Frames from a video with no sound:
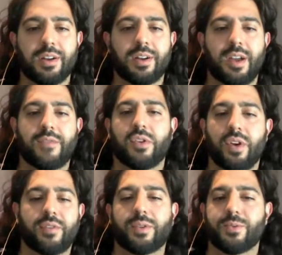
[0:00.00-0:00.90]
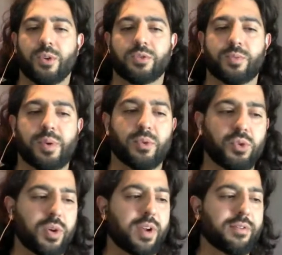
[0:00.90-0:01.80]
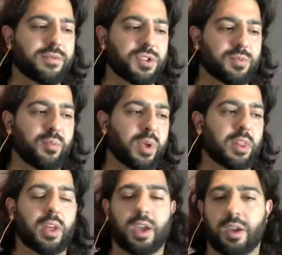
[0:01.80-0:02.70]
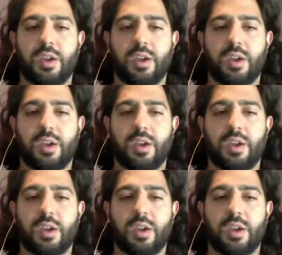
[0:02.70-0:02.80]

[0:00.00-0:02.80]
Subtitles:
Have you worked with people who have just been like,